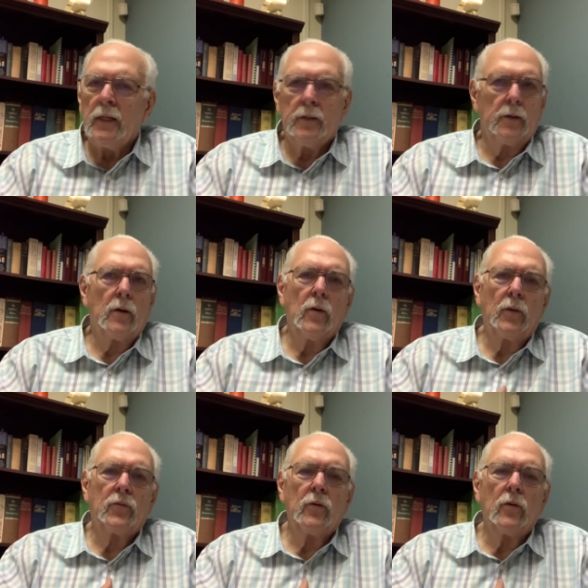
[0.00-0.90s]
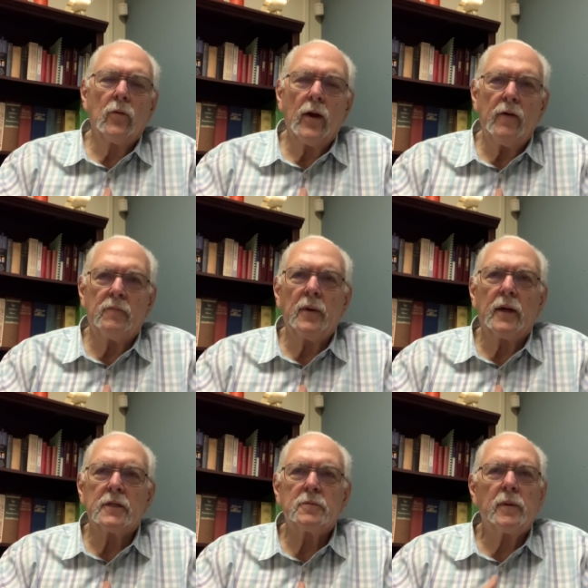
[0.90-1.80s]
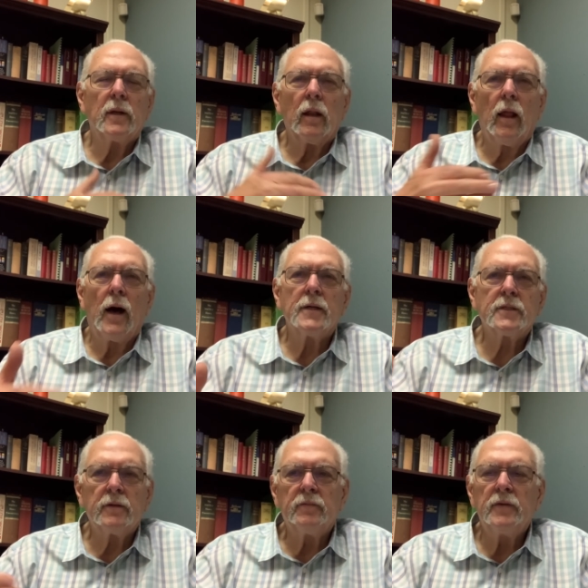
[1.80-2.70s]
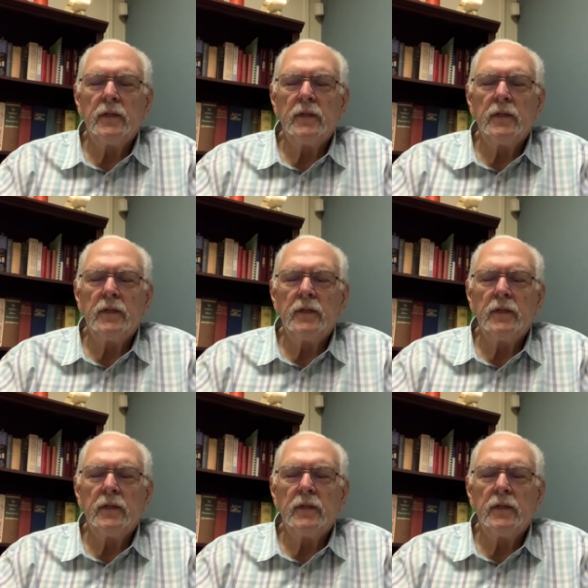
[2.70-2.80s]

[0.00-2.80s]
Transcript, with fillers: you are going through grief because there's been a loss of,